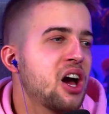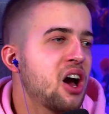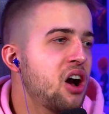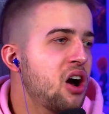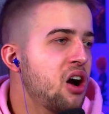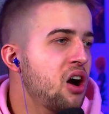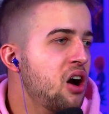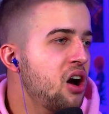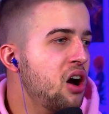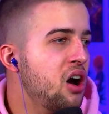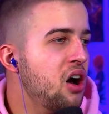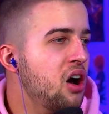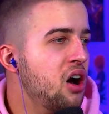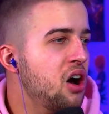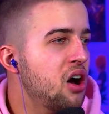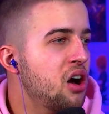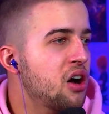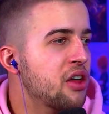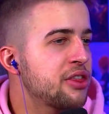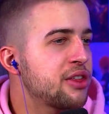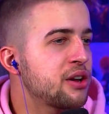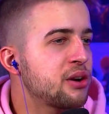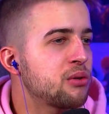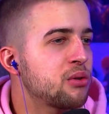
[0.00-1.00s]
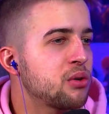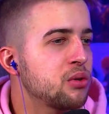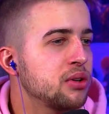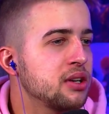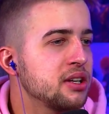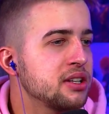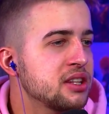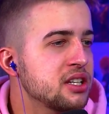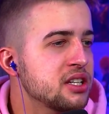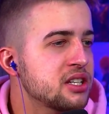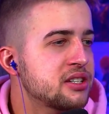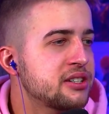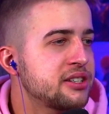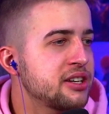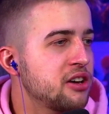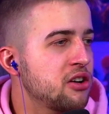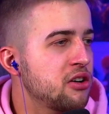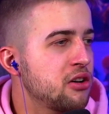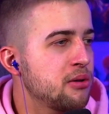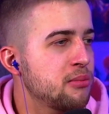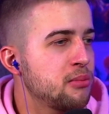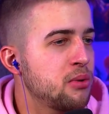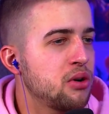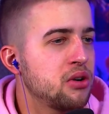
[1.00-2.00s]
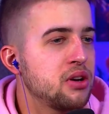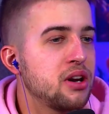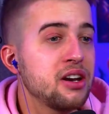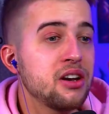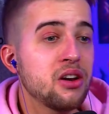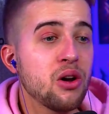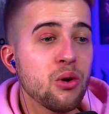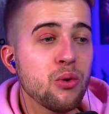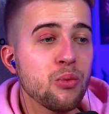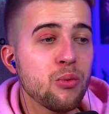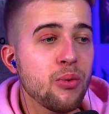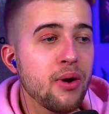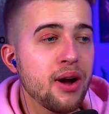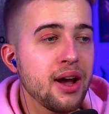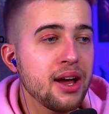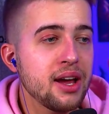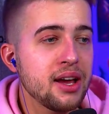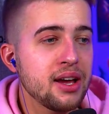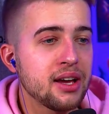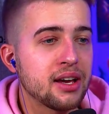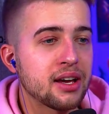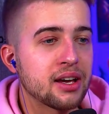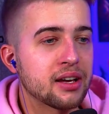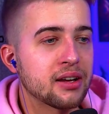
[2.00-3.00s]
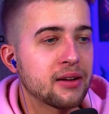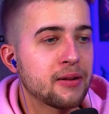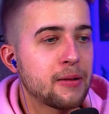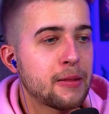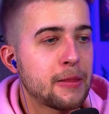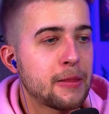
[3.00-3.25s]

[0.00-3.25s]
Oh, they're all at the ceremony. No way.